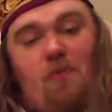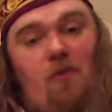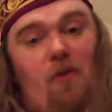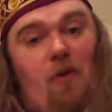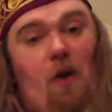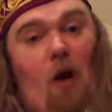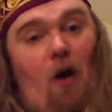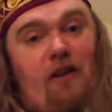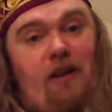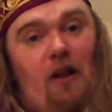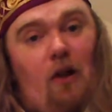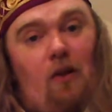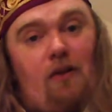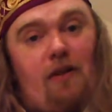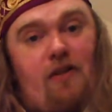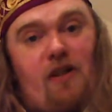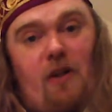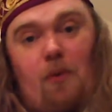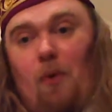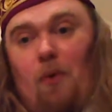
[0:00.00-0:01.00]

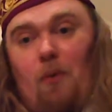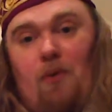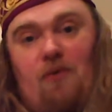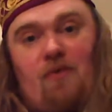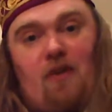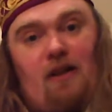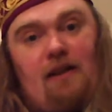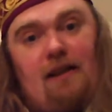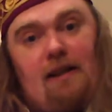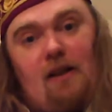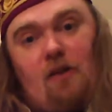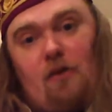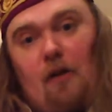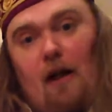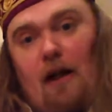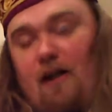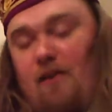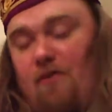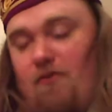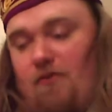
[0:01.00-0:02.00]
archaeology, what we find in
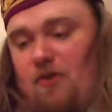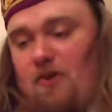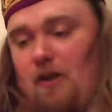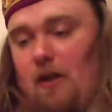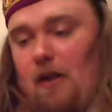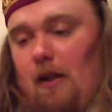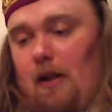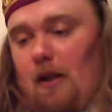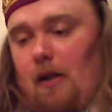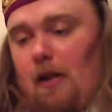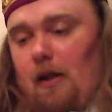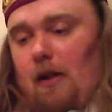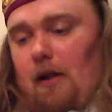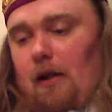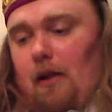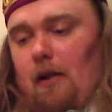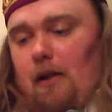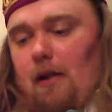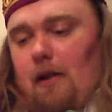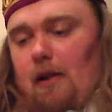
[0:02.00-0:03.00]
graves.
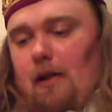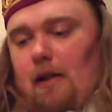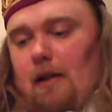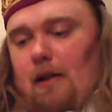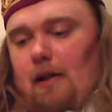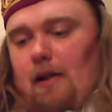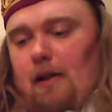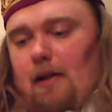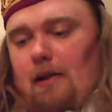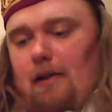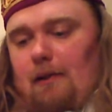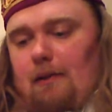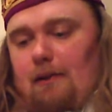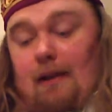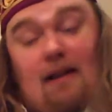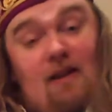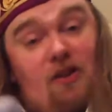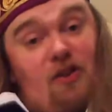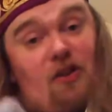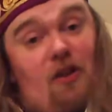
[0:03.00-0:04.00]

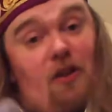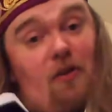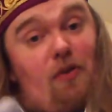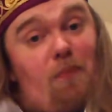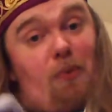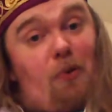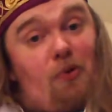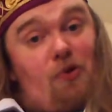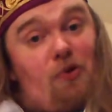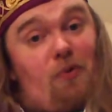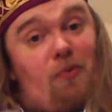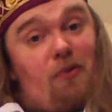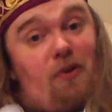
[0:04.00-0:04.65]
And this puts up